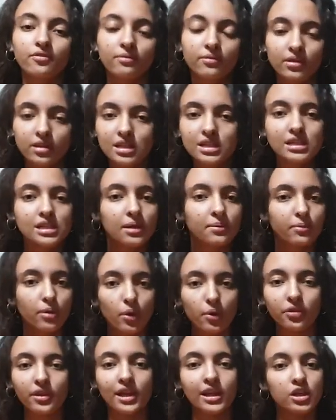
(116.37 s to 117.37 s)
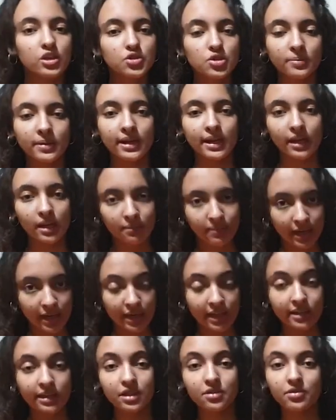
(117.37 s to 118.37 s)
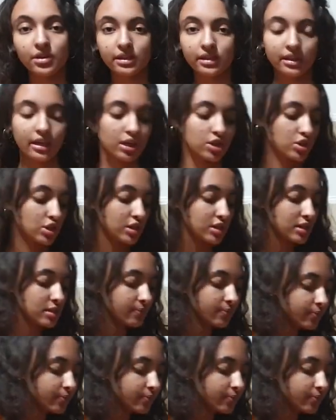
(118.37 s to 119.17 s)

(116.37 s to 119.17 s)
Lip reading: because they're both electromagnetic radiations.